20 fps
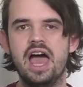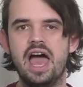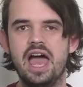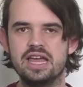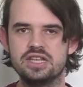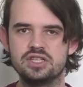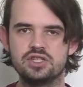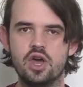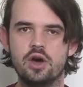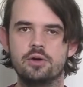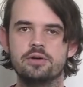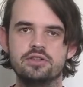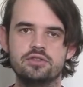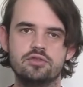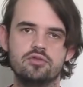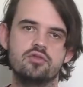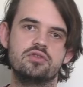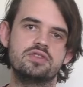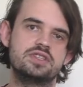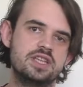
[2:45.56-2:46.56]
as going
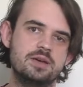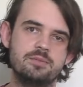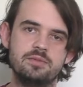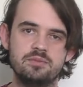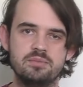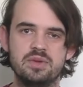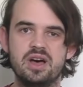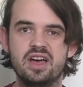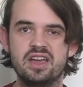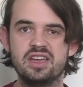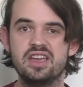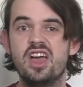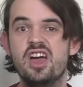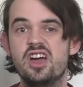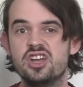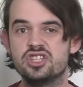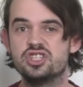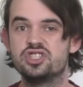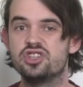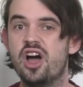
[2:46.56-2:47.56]
through some of my
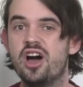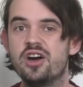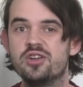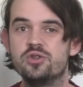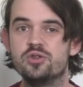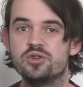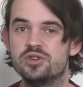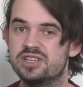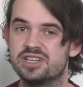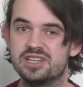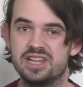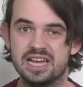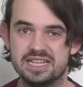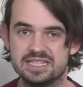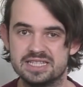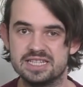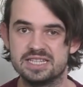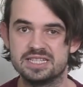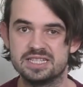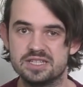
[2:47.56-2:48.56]
childhood
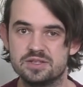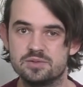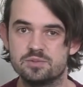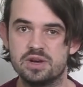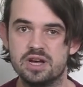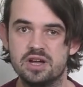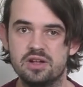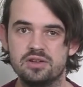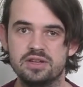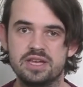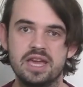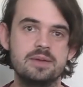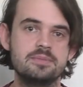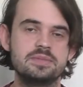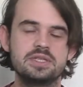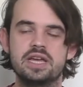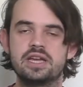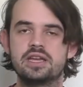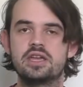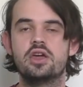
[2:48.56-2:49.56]
classics as well,
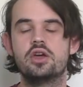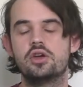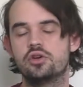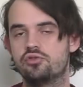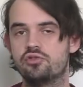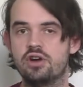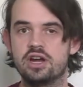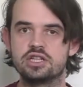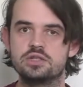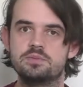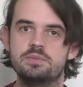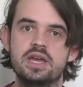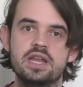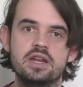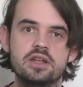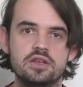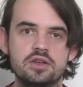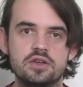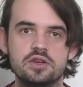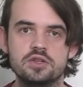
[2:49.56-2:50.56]
games like Crash
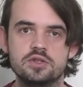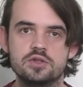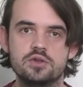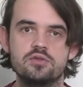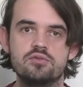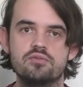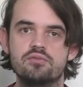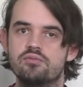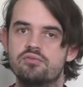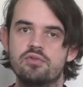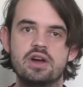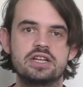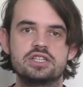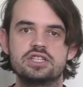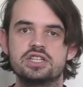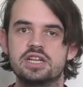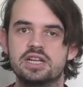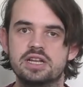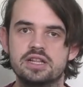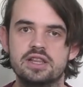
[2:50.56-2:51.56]
Bandicoot or
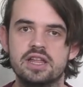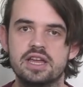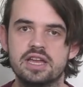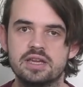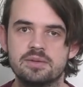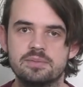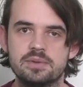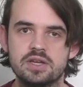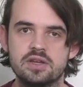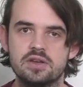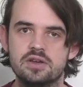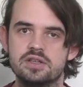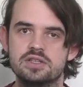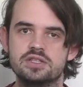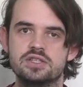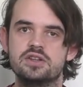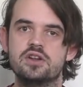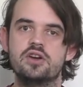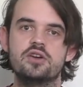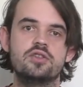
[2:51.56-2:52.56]
Ratchet and Clank,
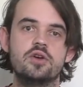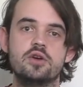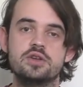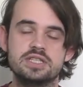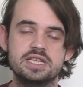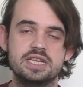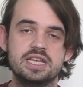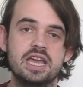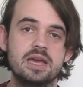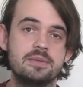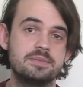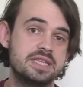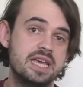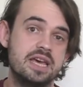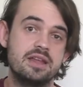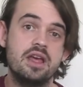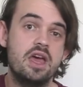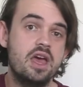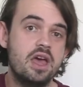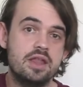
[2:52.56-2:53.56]
because, you know, those are the games
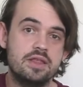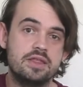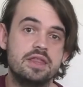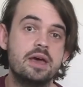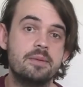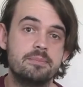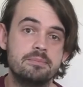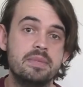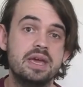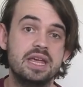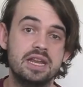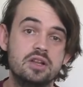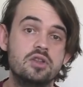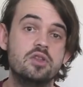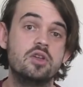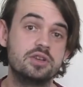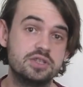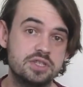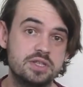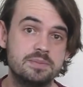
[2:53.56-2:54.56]
that mean a
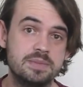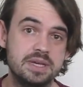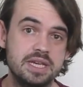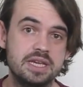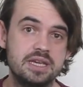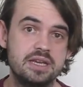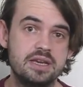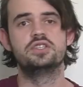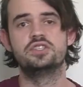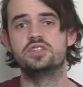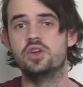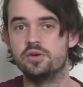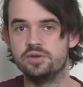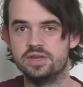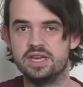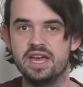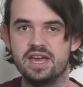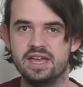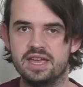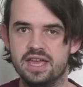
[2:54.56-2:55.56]
lot to me. So
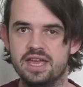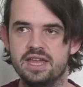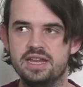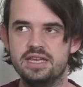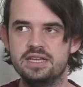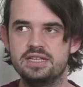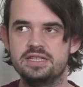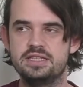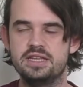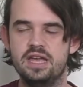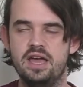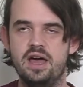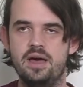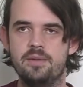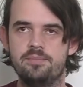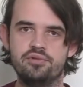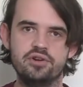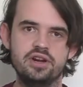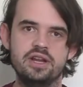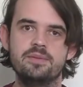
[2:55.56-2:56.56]
yeah, it is
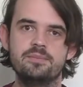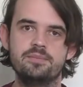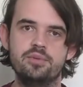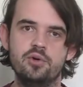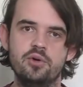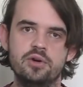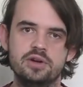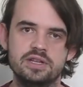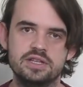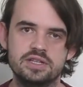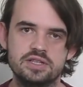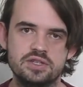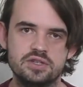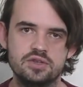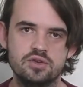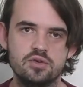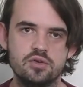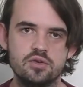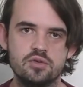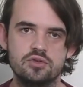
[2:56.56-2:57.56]
pretty important
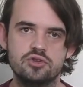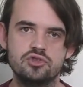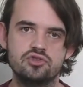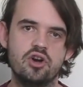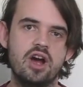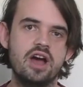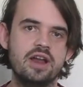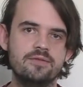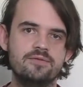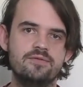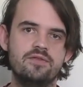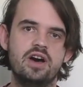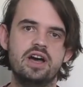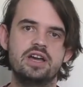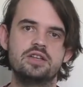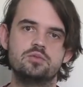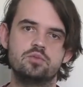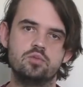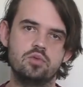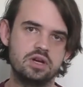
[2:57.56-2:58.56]
to try to
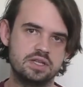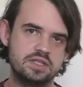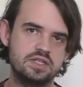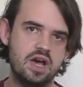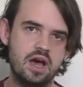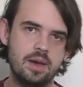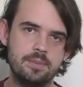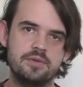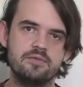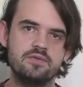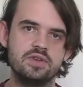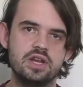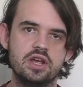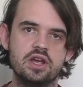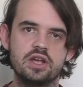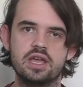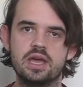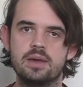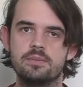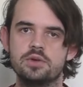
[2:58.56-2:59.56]
find what type of
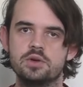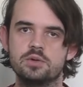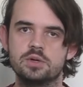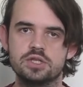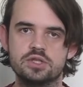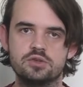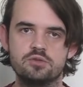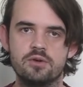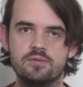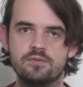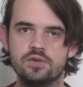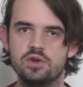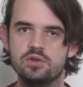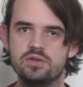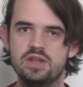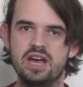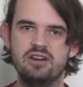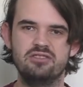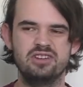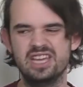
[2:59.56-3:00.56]
video game you want to
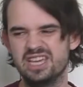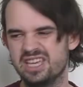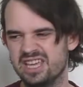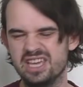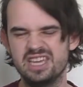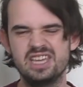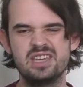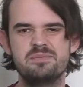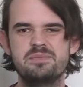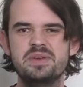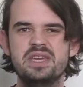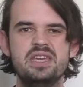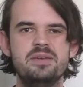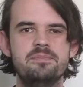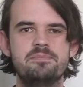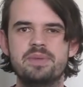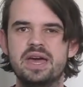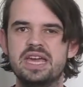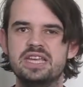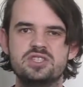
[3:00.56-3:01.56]
review. Now, it can
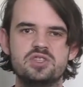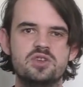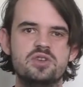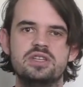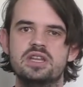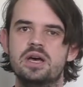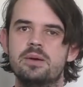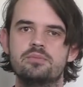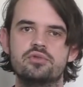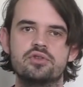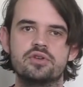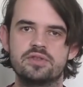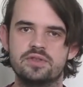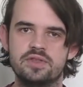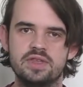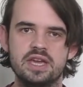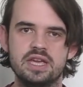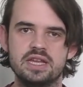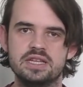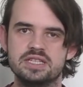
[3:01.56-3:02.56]
be based on a number of
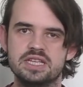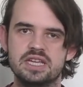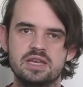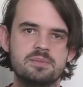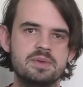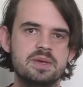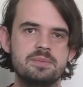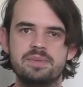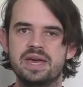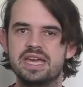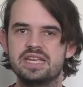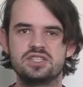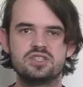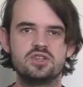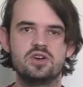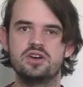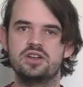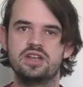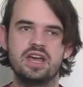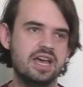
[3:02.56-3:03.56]
things. It could be based
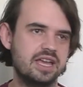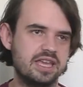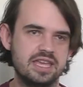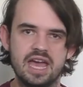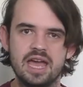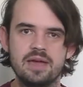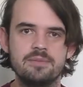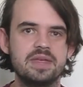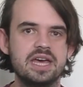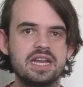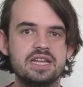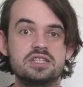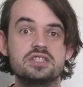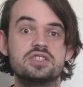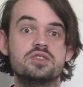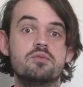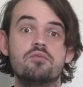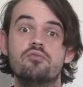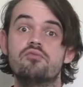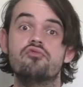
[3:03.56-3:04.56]
on a game that
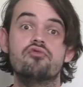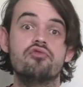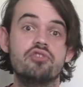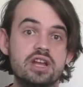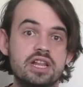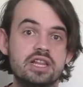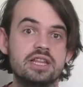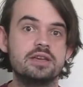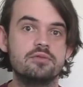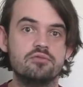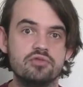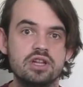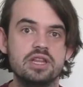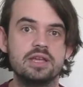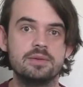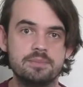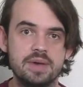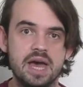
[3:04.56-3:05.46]
is really, really